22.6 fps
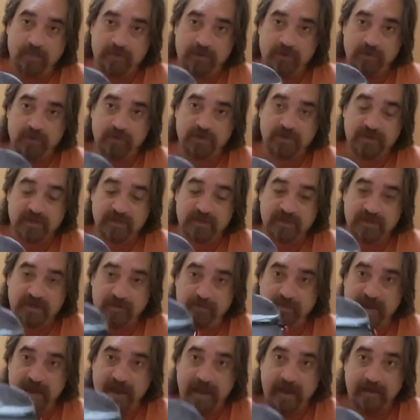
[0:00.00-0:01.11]
use the
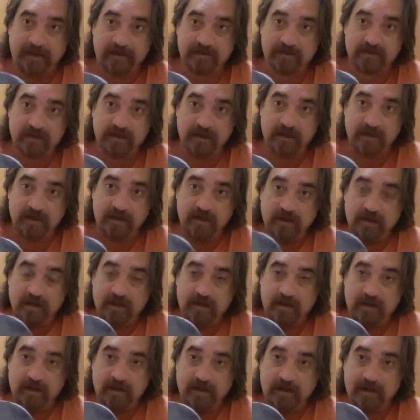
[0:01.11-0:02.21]
Z-Packs
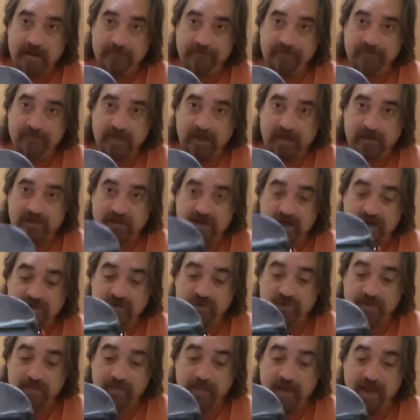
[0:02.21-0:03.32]

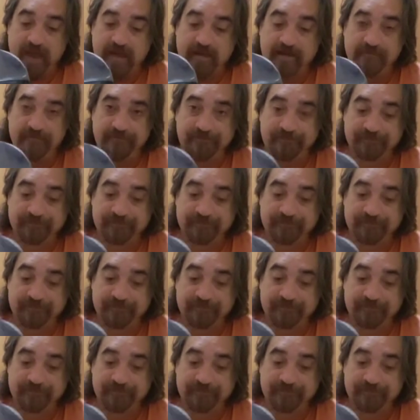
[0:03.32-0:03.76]
accessory bag,